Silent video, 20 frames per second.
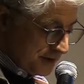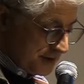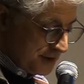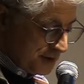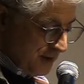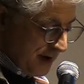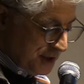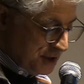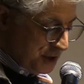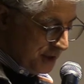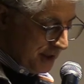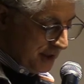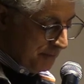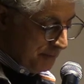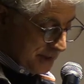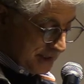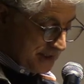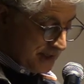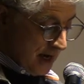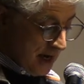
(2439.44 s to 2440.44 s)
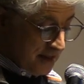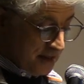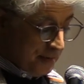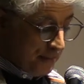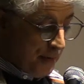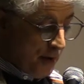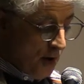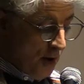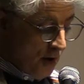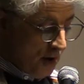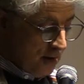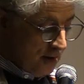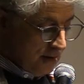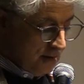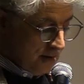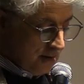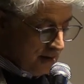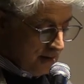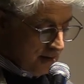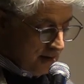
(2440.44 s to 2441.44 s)
stretching beside the ball.
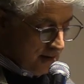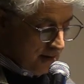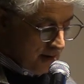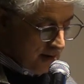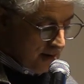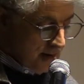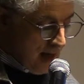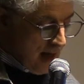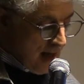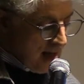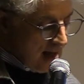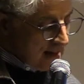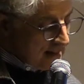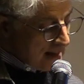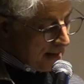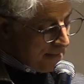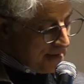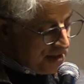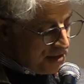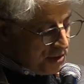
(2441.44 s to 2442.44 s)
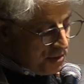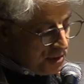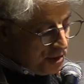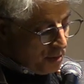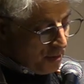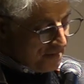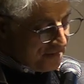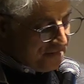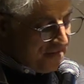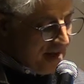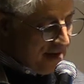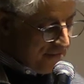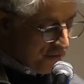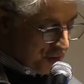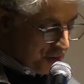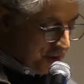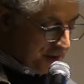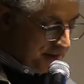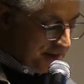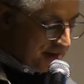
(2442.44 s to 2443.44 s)
Let me do you a
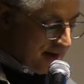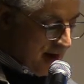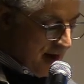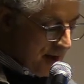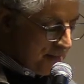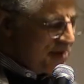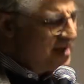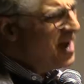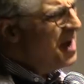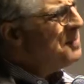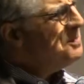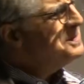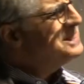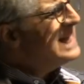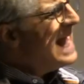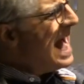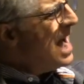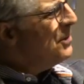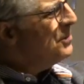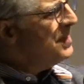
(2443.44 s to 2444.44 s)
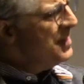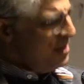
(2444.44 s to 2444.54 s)
favor, good time. Come down